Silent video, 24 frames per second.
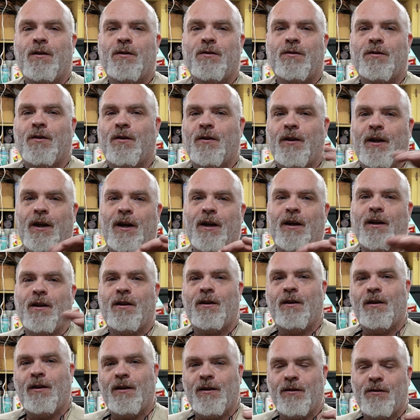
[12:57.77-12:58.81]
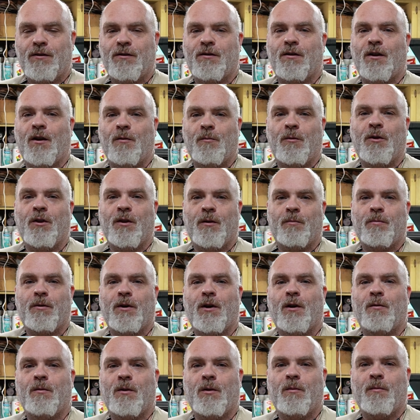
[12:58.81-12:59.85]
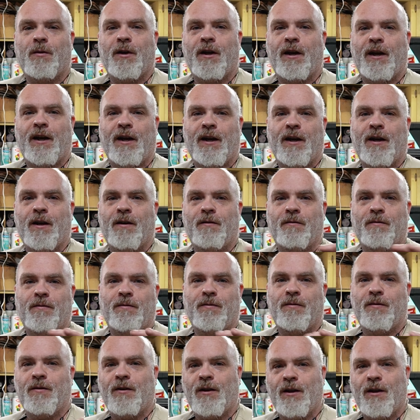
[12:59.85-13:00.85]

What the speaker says: so that is some of the problem I have.